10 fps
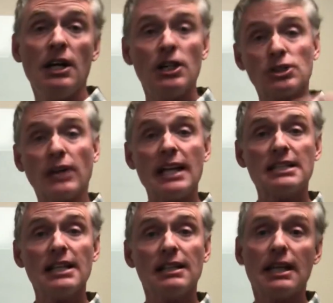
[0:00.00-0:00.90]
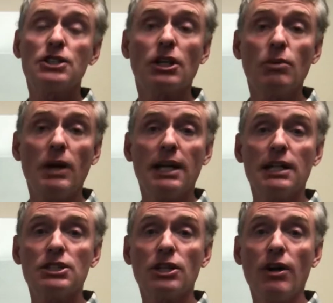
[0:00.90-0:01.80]
So that's it. That's a good way to
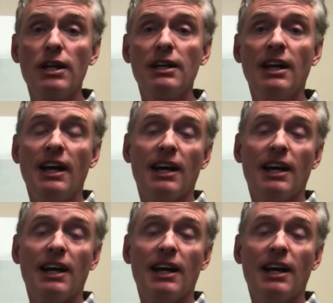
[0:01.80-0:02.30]
get started.